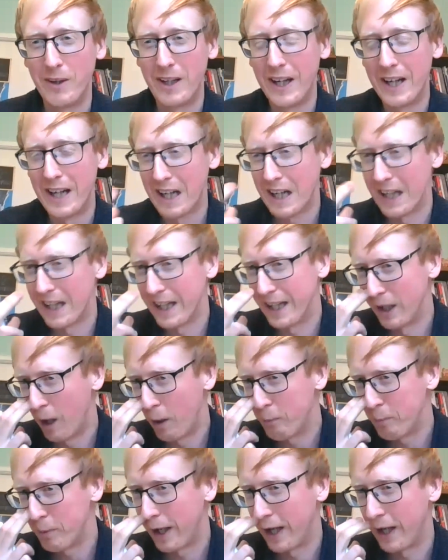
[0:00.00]
the clean
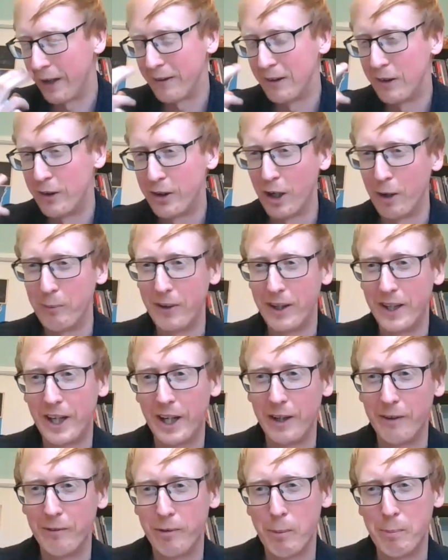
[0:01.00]
up and look at the
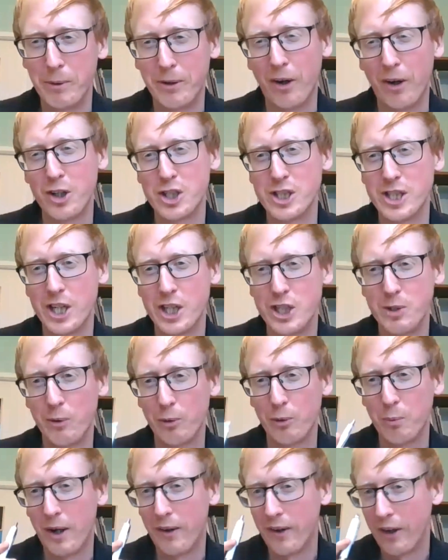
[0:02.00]
kind of the production issue
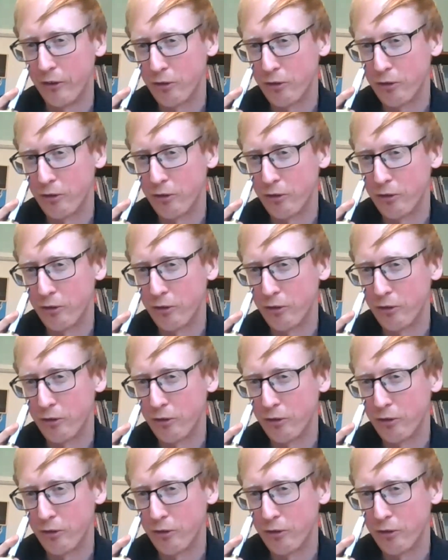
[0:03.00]
as well.